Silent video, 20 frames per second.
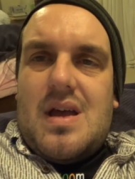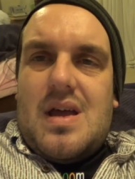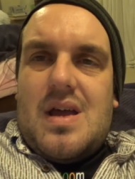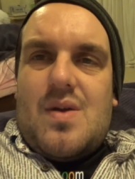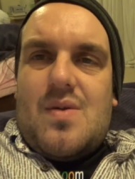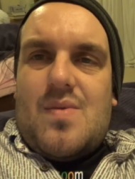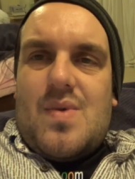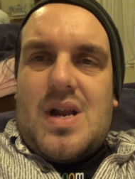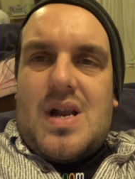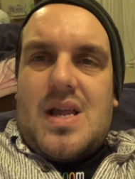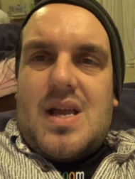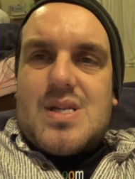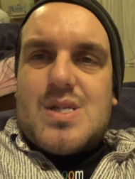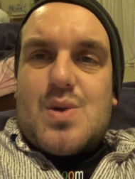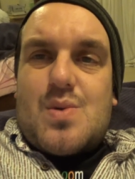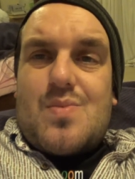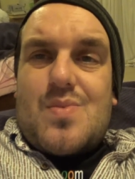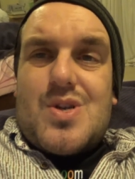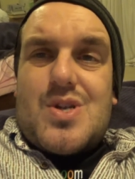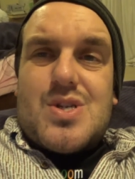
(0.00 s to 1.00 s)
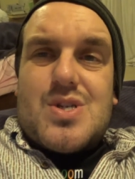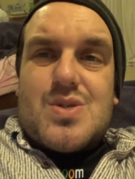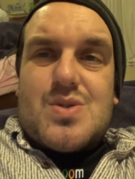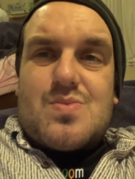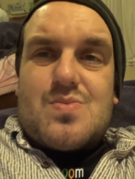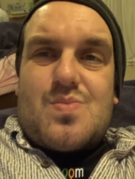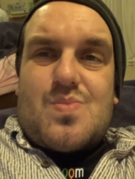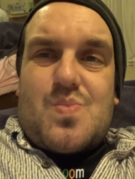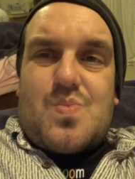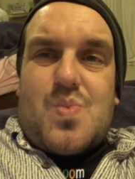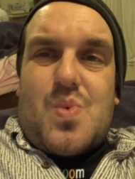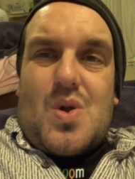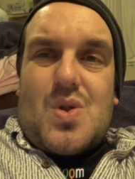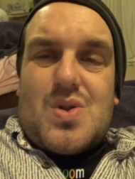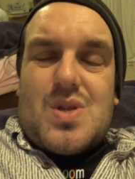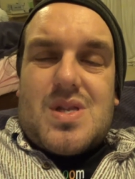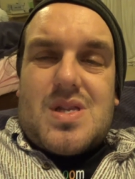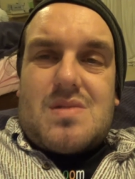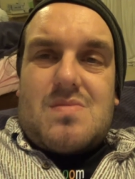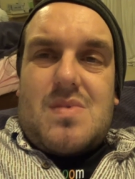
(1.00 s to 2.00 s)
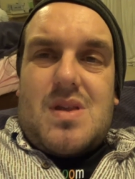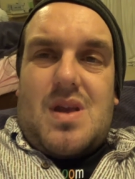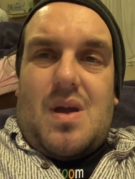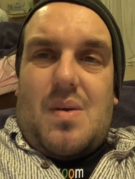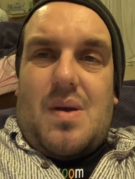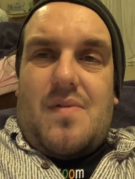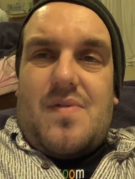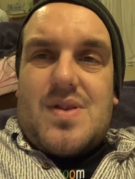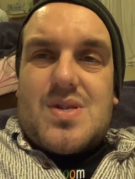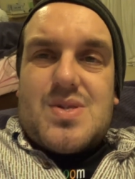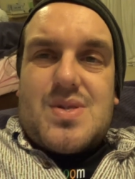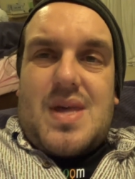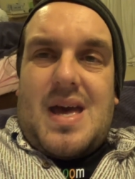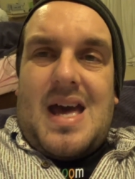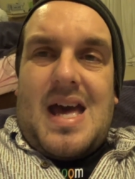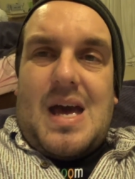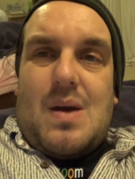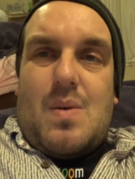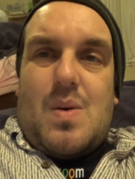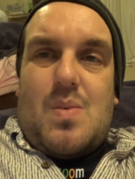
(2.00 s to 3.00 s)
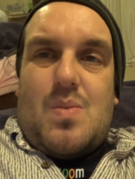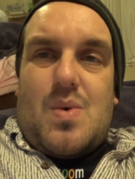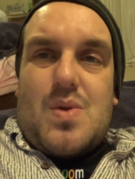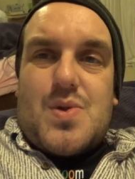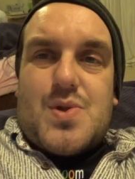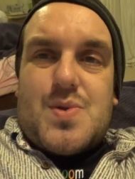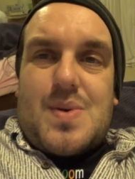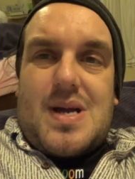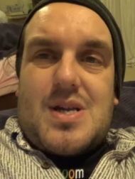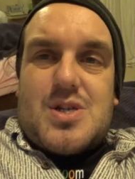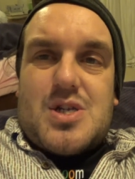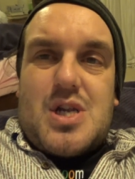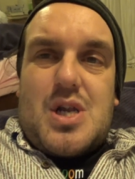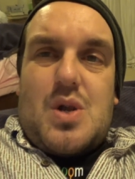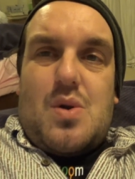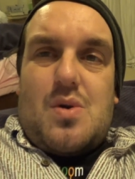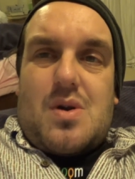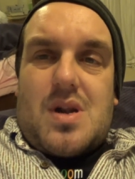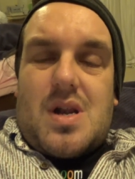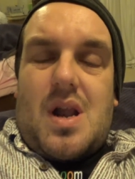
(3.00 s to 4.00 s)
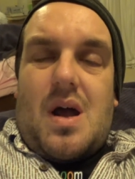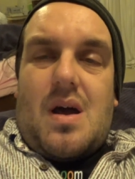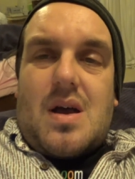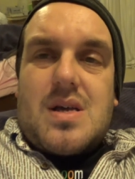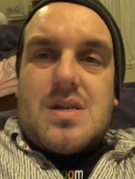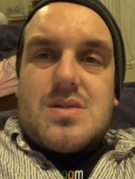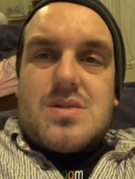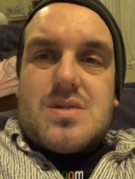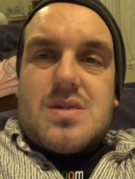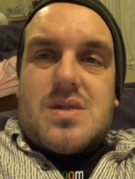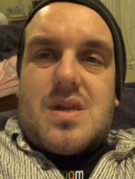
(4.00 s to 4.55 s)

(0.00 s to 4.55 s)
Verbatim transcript: It really isn't. We just want, you know, if it's there, we want to actually look nice.